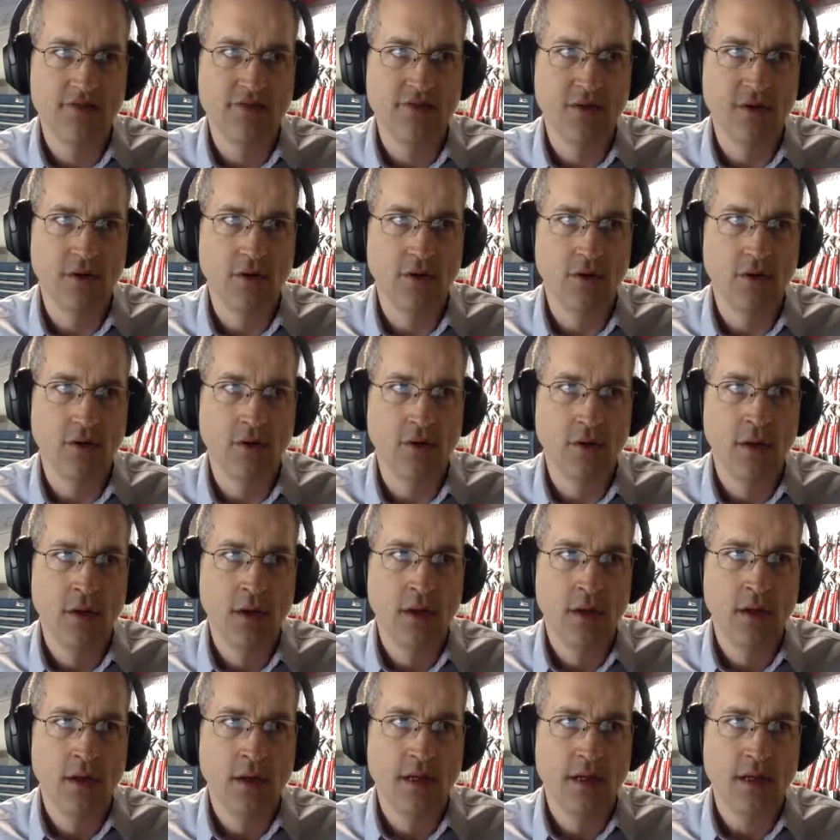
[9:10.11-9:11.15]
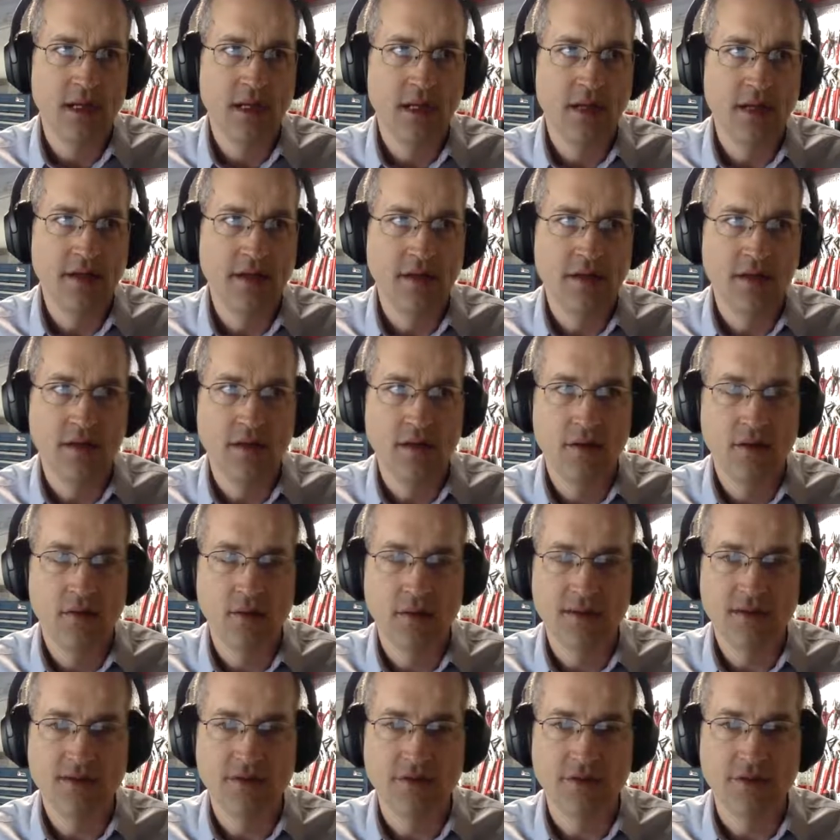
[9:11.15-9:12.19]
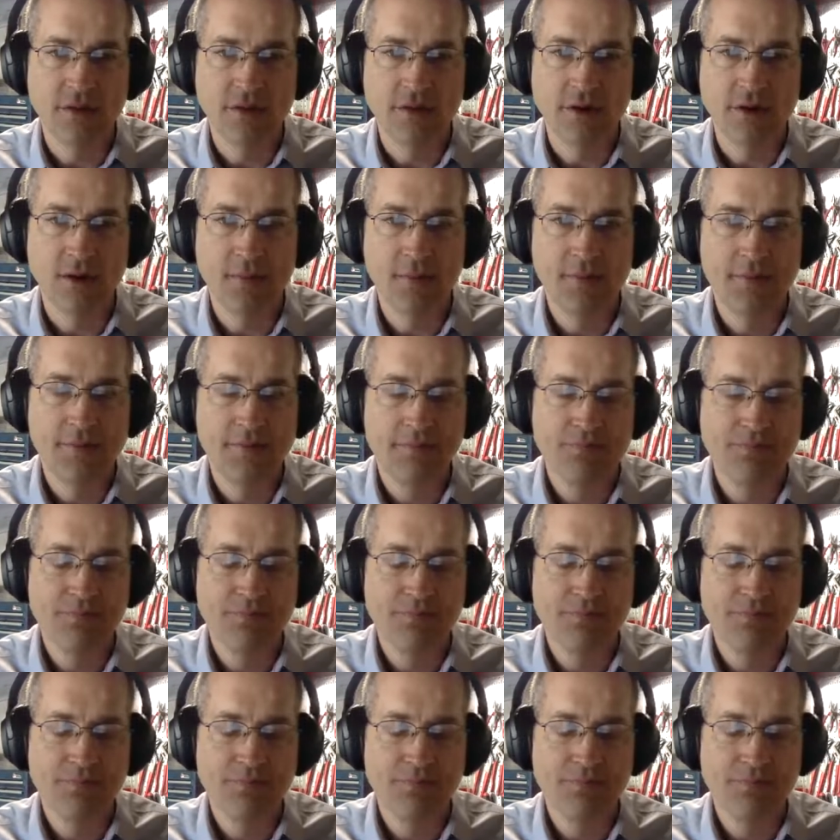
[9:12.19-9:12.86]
So in Western Europe,